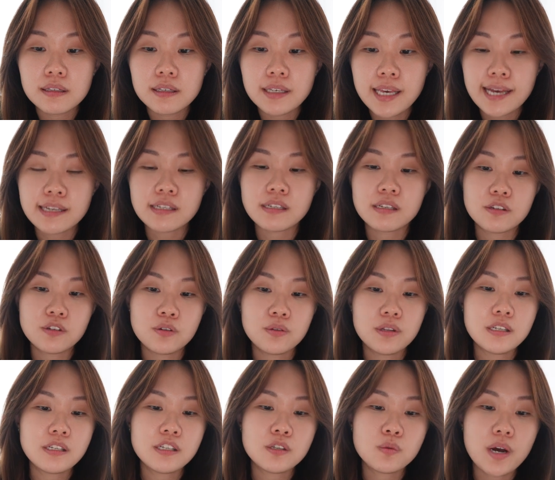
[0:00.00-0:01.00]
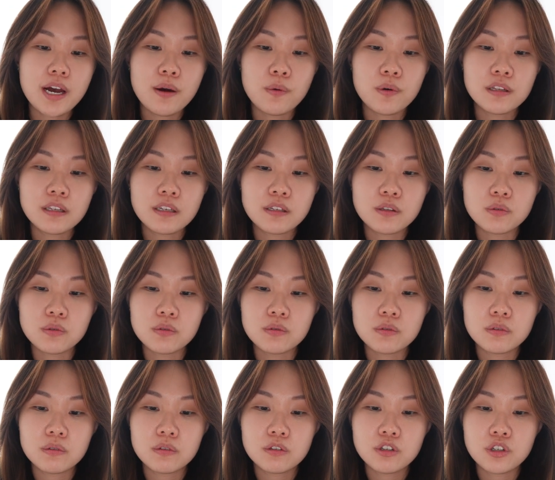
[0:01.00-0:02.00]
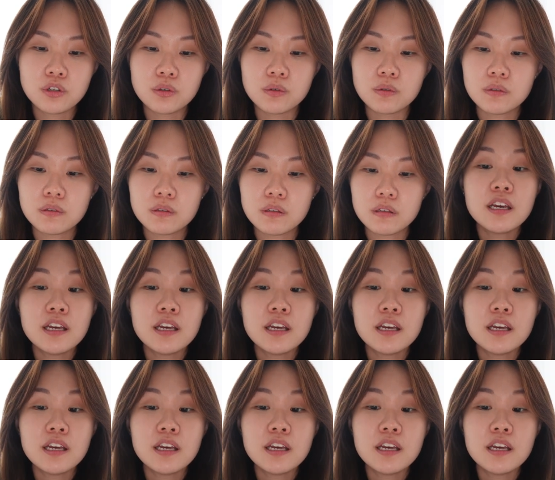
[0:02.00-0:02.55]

Yes, so this is what I wanted to show.